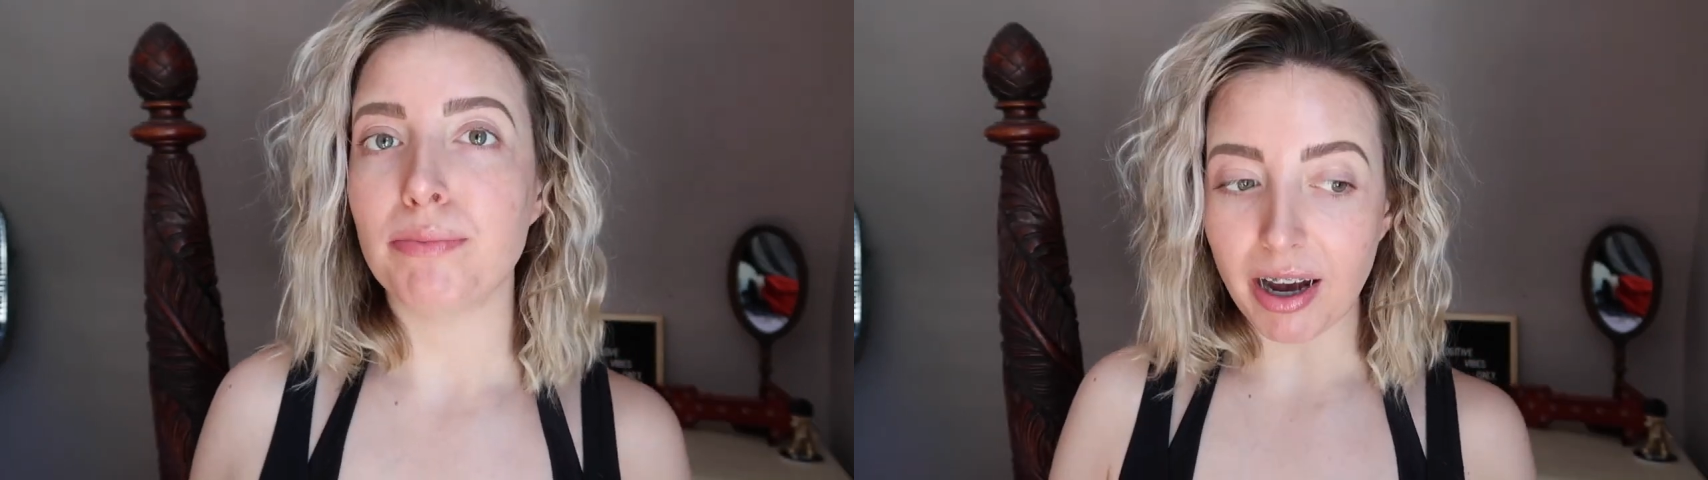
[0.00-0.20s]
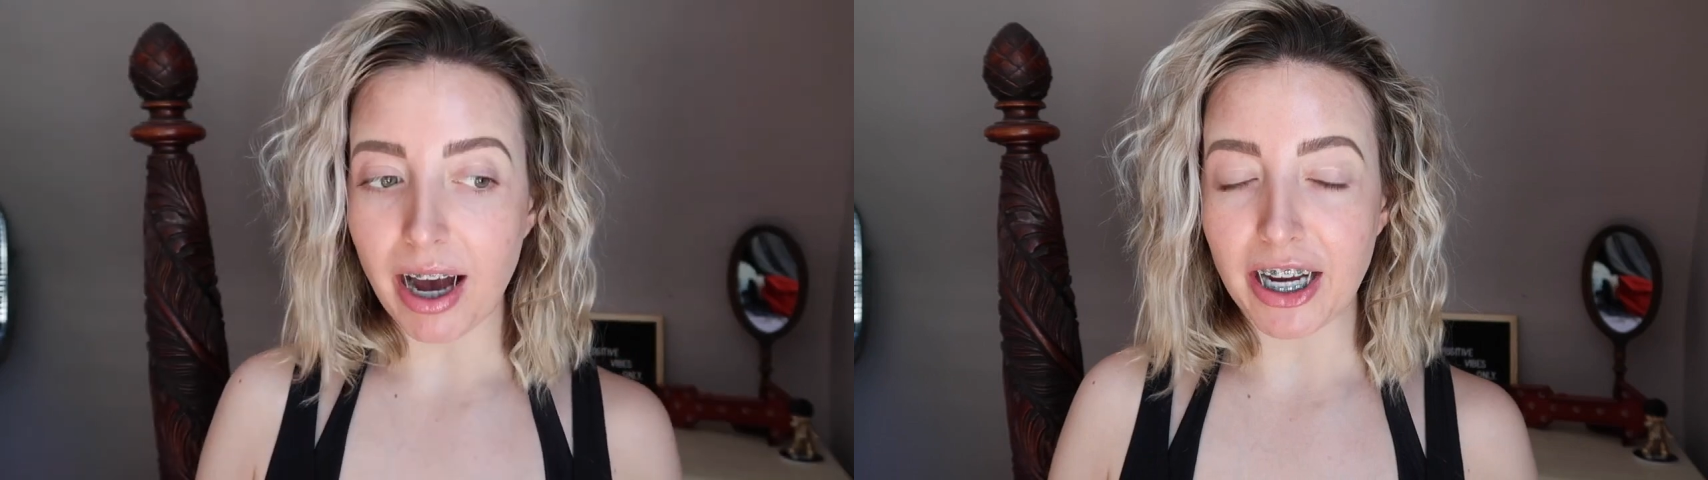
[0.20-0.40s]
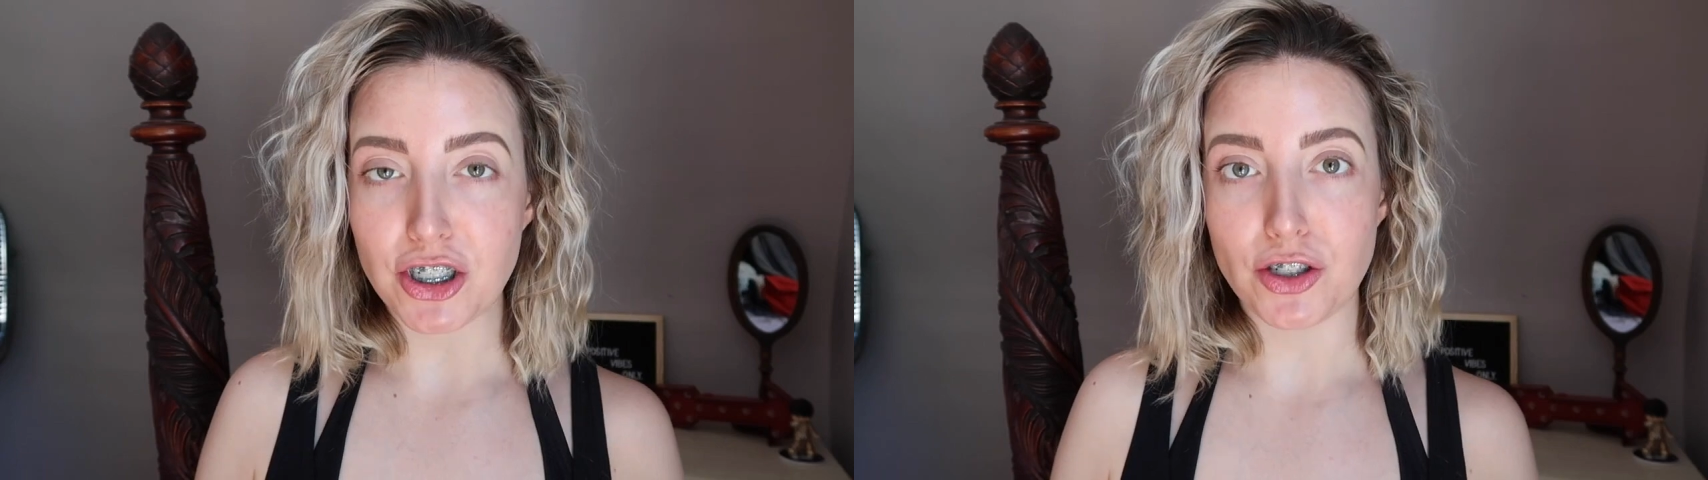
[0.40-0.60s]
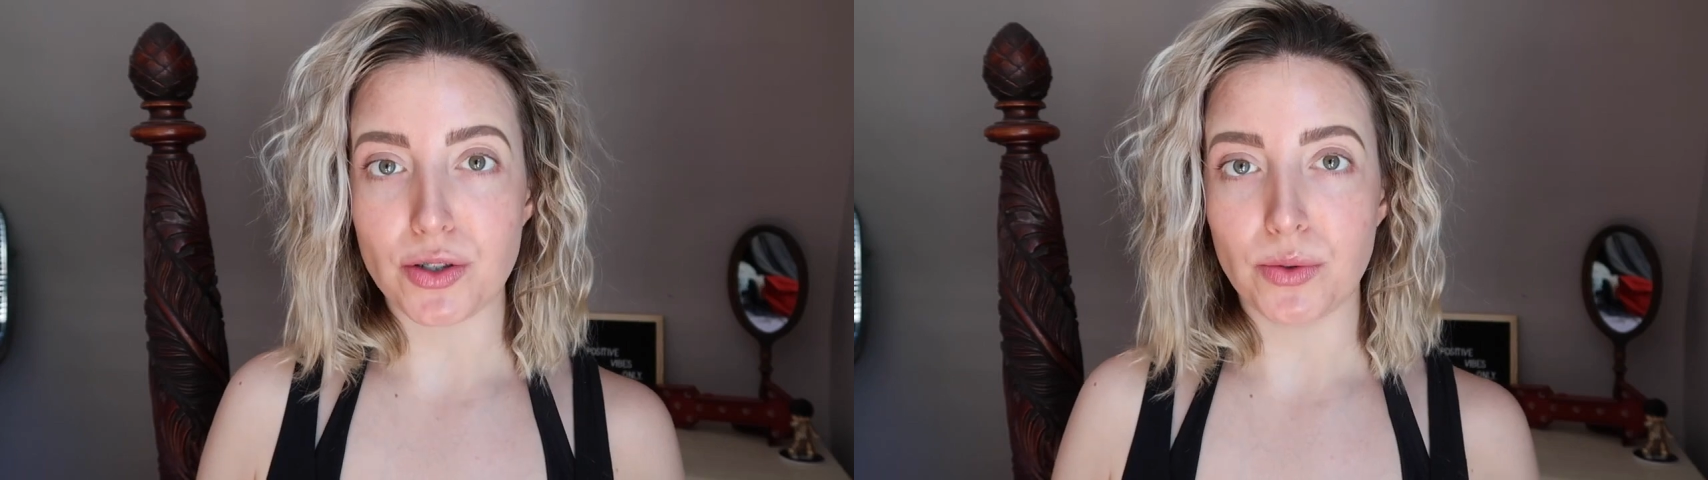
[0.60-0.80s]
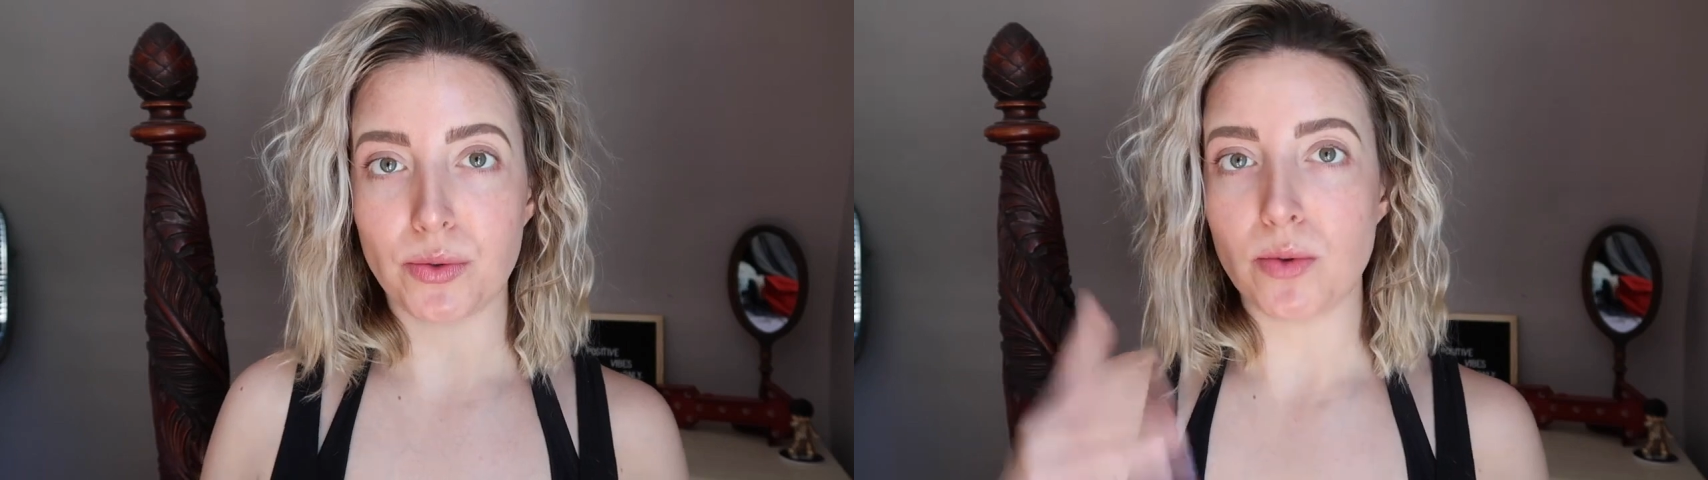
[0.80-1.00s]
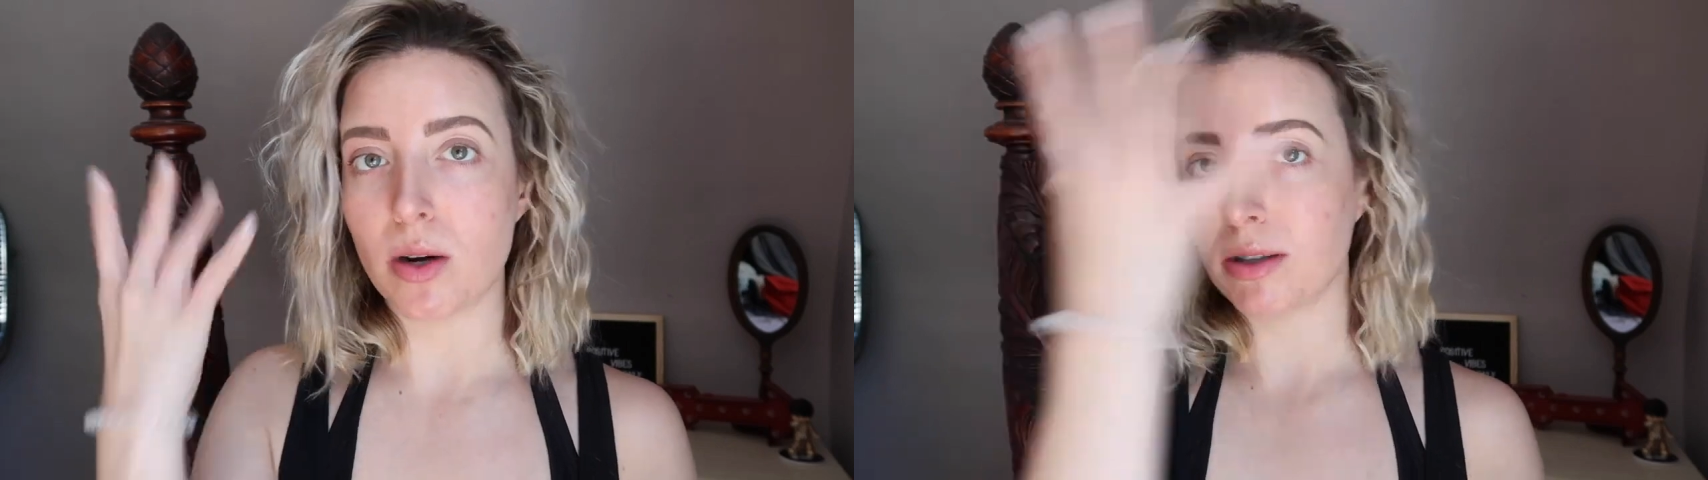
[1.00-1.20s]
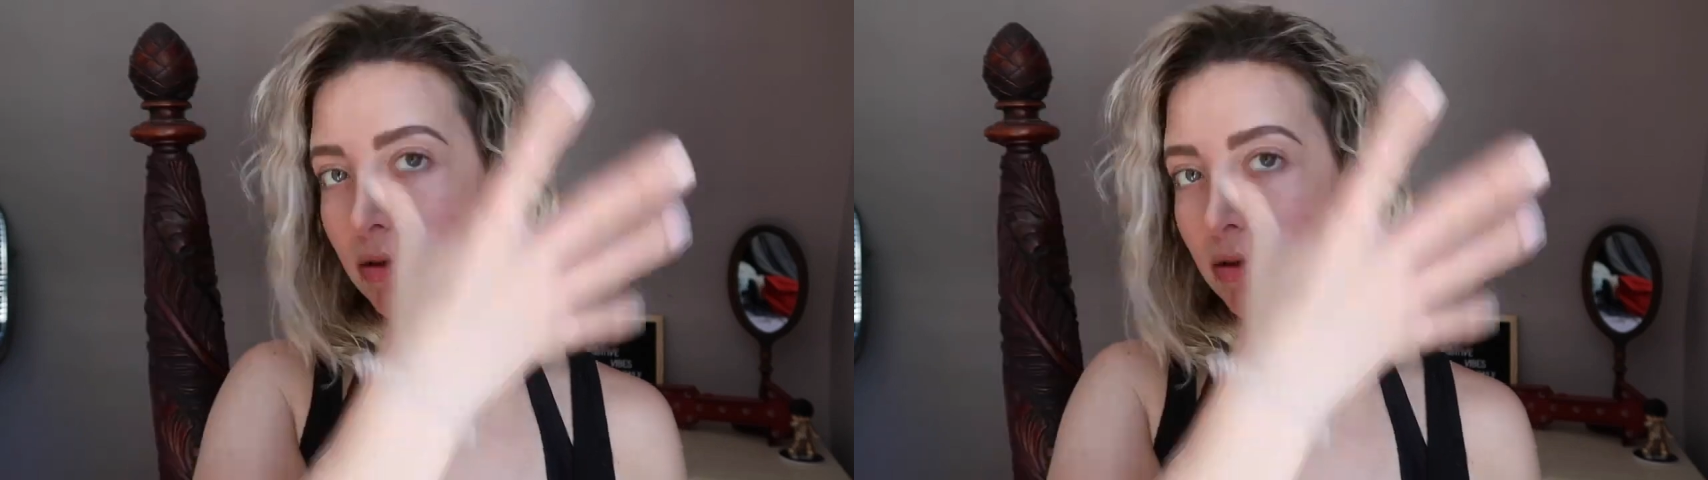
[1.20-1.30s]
But I do